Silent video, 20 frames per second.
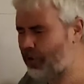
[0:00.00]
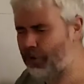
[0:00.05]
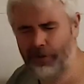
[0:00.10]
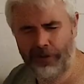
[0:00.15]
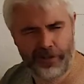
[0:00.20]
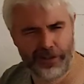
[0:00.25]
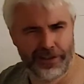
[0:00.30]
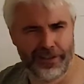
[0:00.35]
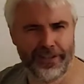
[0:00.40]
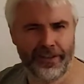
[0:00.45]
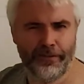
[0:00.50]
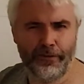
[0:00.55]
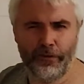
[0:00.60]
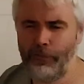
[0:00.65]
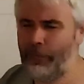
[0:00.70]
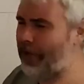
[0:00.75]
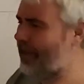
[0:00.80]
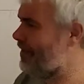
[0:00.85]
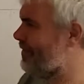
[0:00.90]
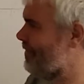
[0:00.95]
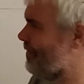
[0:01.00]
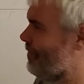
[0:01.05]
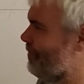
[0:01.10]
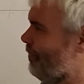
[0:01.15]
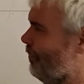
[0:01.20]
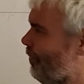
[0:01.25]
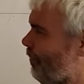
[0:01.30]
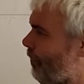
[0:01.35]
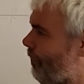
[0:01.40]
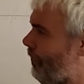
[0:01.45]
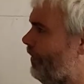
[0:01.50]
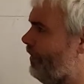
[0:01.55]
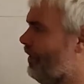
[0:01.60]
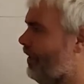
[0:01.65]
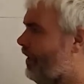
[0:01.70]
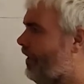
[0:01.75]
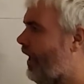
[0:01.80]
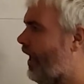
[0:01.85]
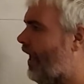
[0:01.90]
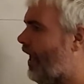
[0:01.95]
sure there's different ways to solve it
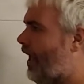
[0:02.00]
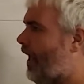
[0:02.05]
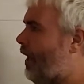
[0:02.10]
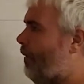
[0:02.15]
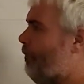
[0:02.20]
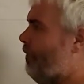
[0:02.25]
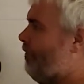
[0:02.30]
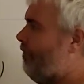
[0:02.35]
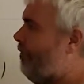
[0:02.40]
um,